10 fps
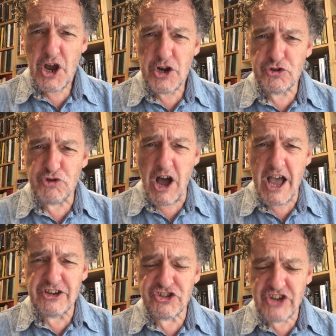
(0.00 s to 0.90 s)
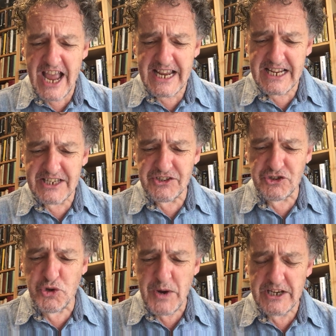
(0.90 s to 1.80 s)
her dry shanks
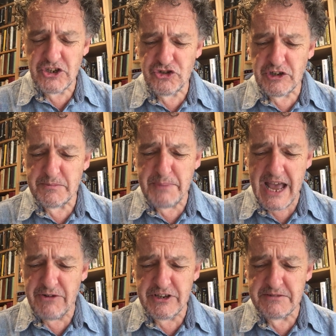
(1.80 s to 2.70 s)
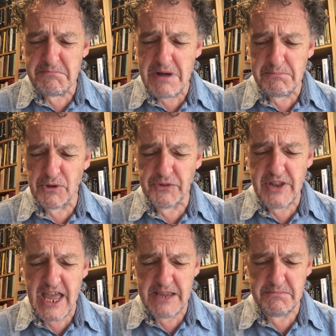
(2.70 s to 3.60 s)
twitch at Paris' mumbled
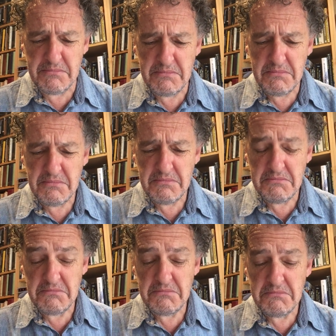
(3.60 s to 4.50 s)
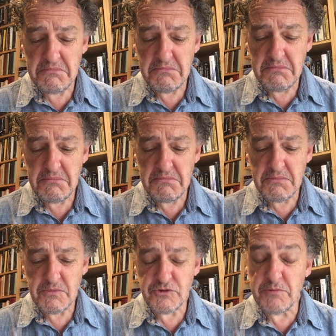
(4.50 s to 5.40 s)
name.
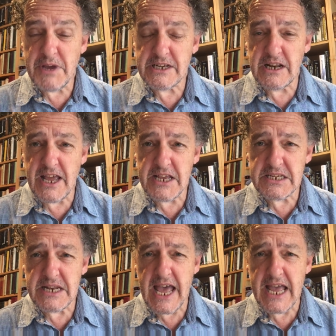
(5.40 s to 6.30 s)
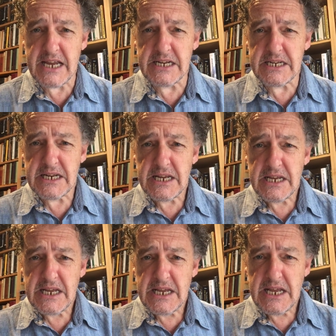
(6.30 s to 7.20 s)
So Menelaus nagged,
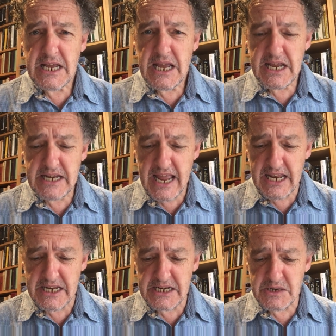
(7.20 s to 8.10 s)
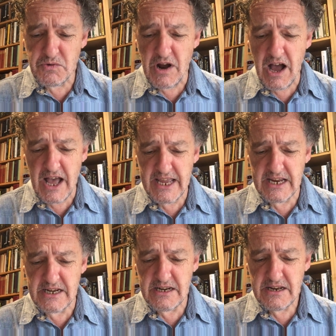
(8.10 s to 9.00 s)
and Helen
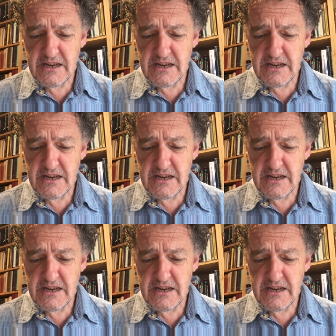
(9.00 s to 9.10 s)
cried,